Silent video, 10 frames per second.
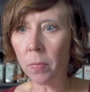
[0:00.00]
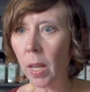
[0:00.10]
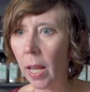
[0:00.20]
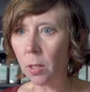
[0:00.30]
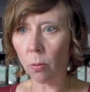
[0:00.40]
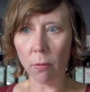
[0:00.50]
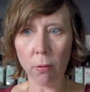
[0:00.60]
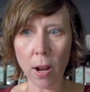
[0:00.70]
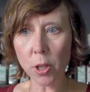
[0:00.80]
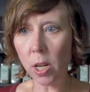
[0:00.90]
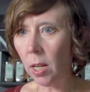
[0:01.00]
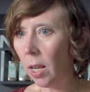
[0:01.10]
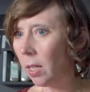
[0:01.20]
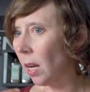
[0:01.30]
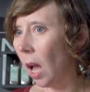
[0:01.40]
It's refreshing.
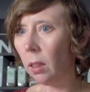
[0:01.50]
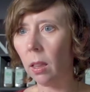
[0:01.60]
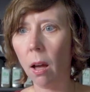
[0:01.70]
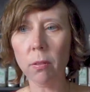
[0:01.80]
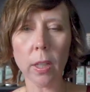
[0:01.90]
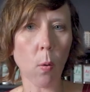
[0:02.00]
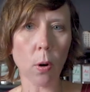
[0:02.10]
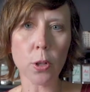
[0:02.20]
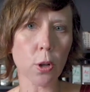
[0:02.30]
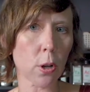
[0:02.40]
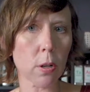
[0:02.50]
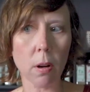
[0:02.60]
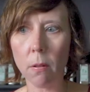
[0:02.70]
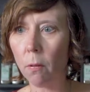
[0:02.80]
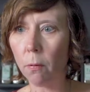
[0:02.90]
It's got lovely orchard
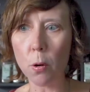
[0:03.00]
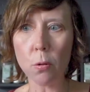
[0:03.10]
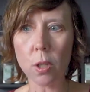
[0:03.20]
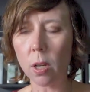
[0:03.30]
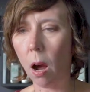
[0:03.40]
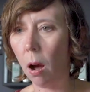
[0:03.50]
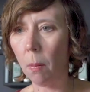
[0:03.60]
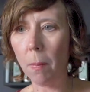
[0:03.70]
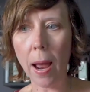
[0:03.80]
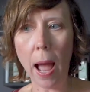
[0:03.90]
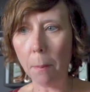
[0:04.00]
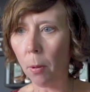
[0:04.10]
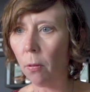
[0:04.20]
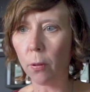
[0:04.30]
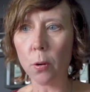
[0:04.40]
fruits,
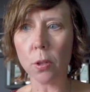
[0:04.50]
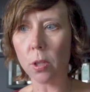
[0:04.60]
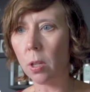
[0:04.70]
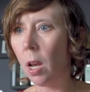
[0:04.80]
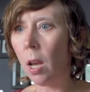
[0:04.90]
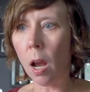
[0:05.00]
apple fruits,